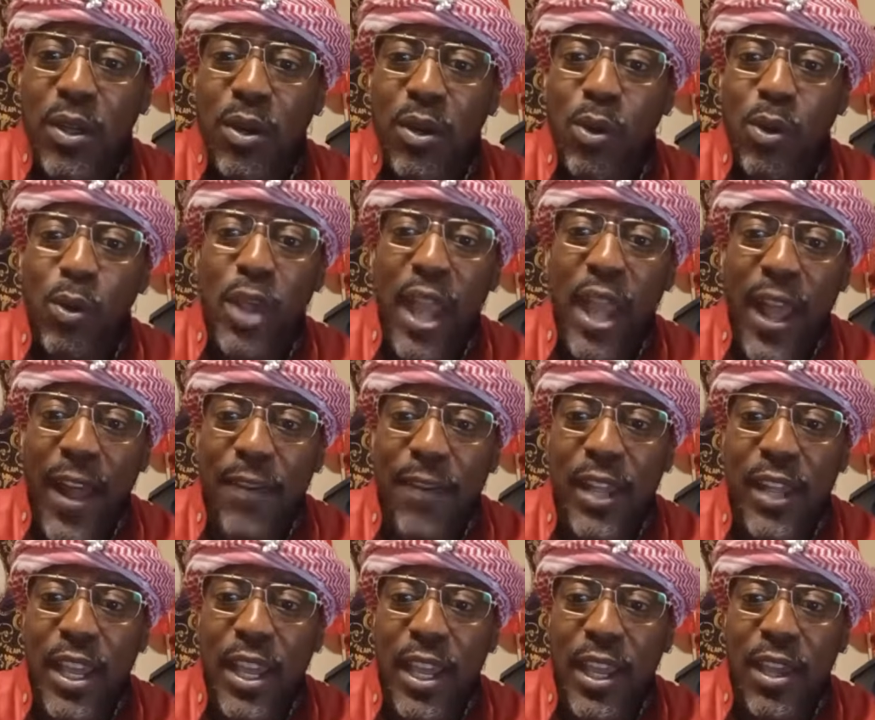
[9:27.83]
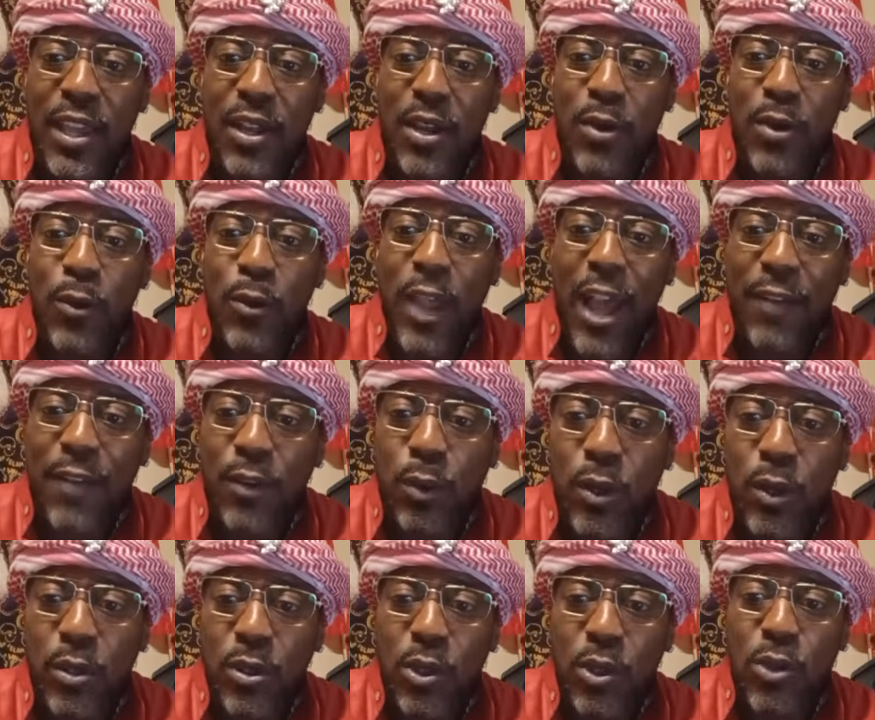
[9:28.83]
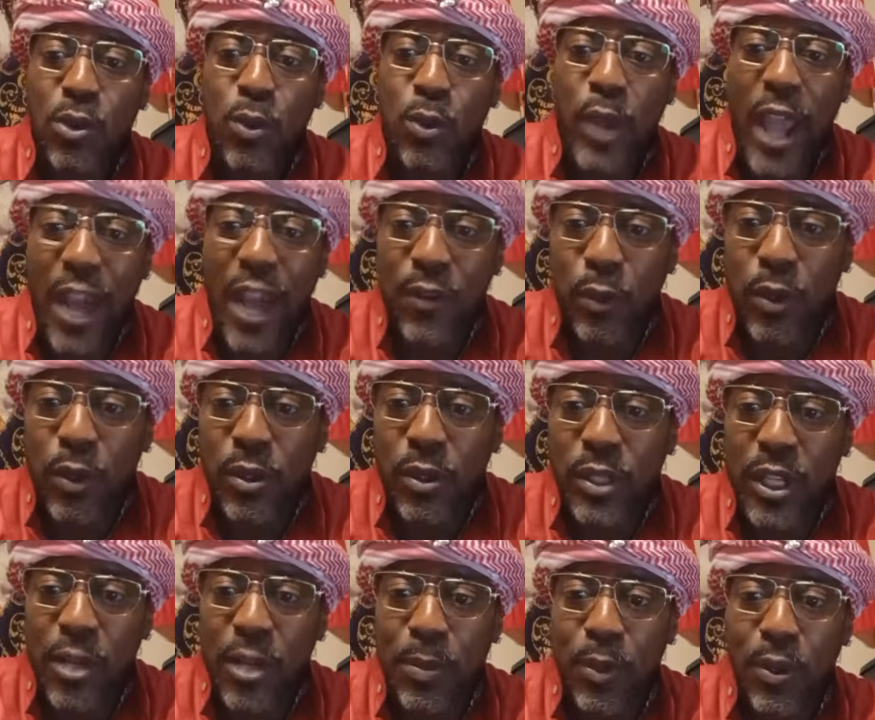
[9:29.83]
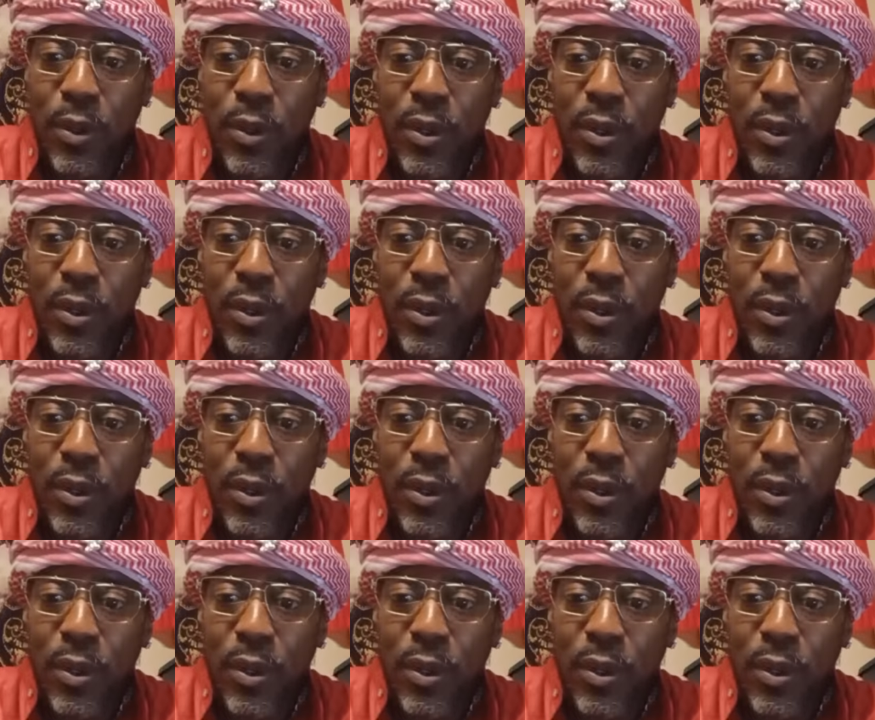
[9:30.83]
We have land. We have a real school. We have a real temple.